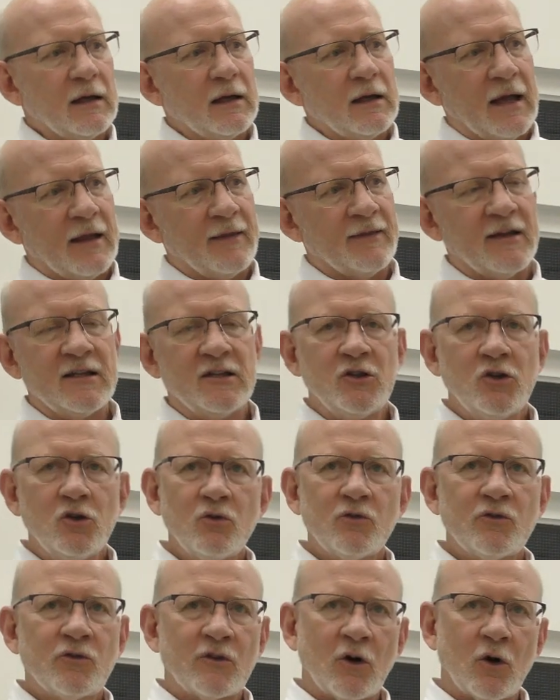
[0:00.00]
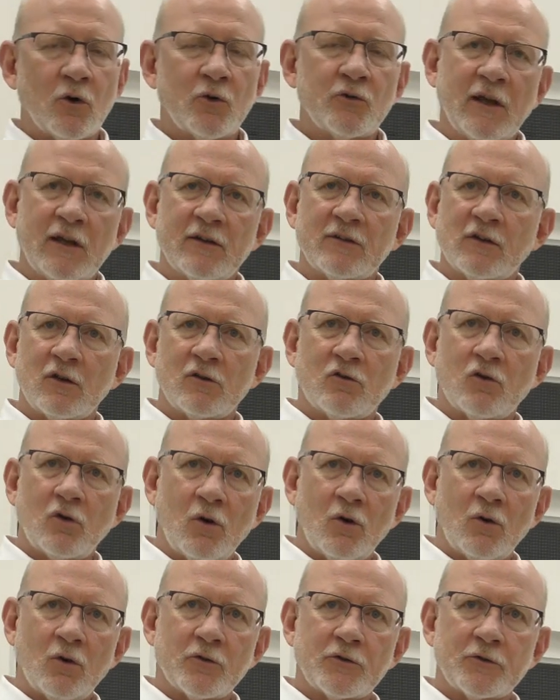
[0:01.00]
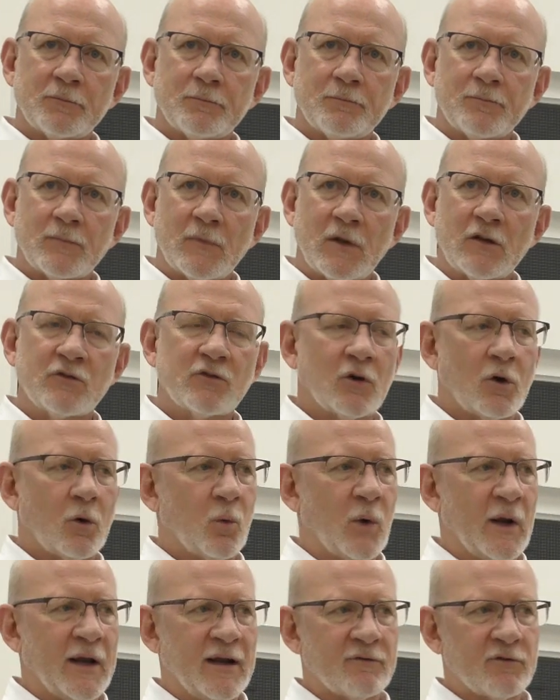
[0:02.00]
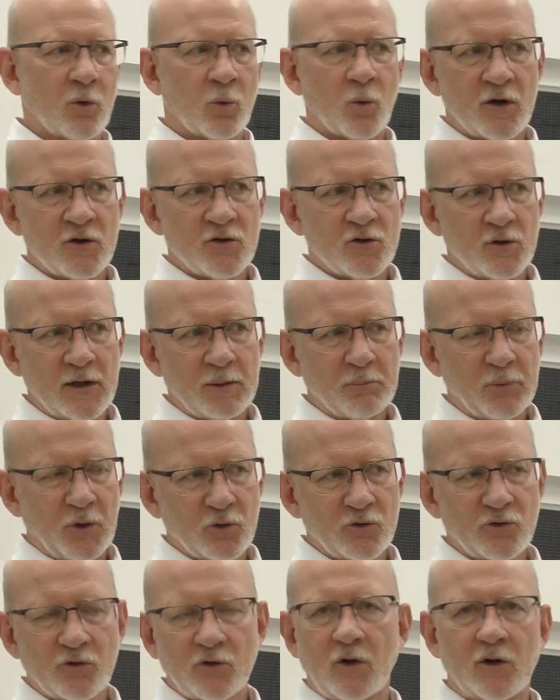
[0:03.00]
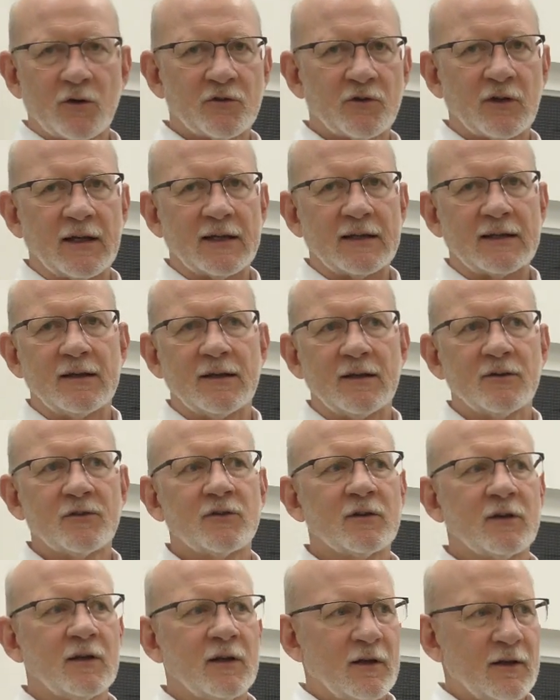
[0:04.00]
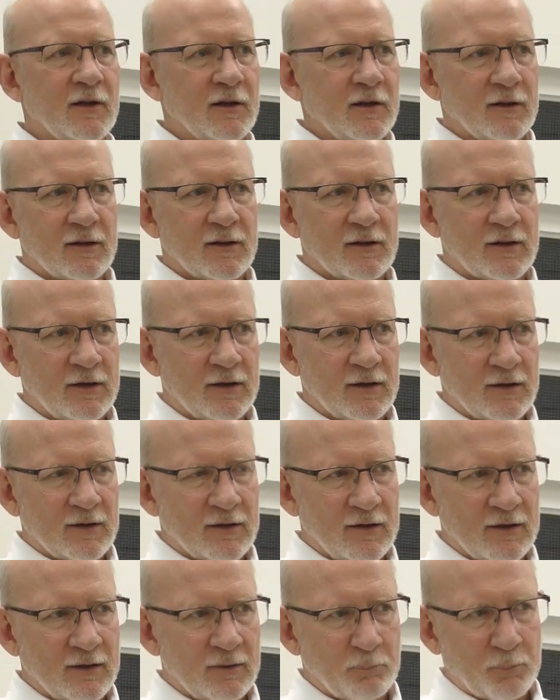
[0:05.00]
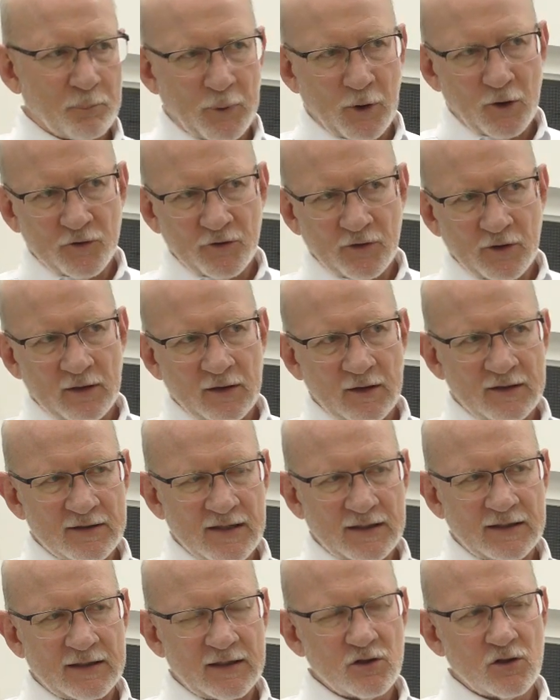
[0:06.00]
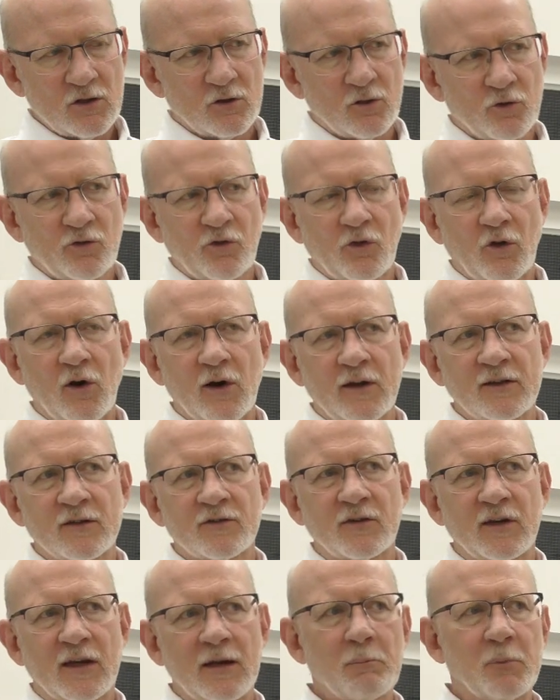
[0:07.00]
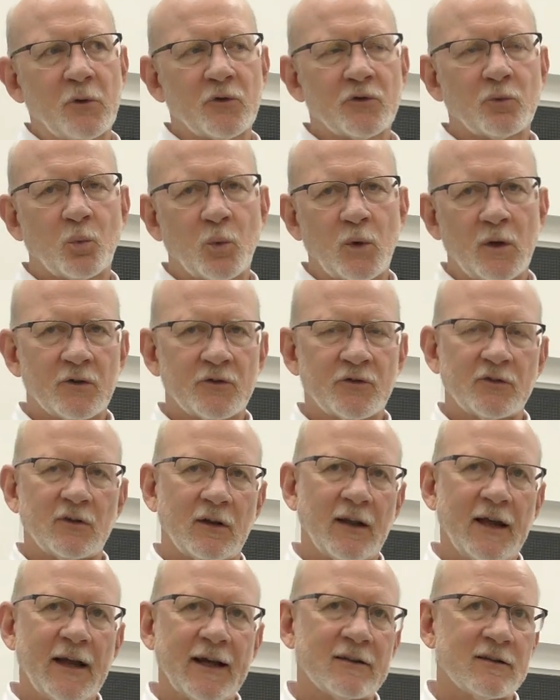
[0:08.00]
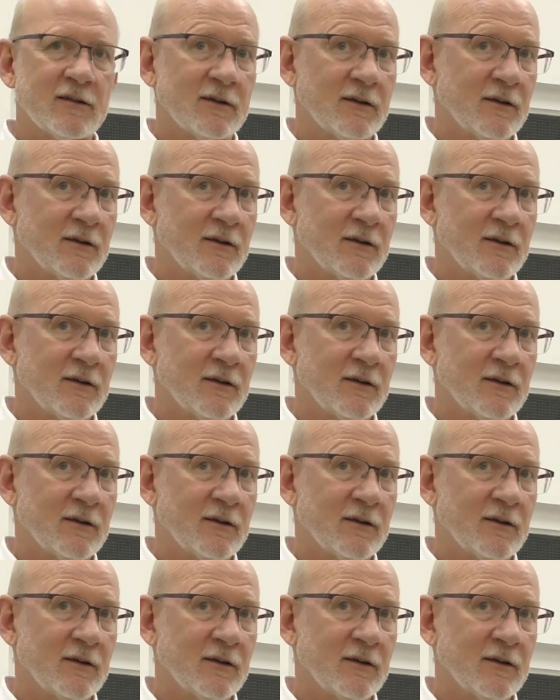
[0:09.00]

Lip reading: and then use those as controls. So whenever we're doing post-thaws like this, the person, the technician who's thawing the samples will select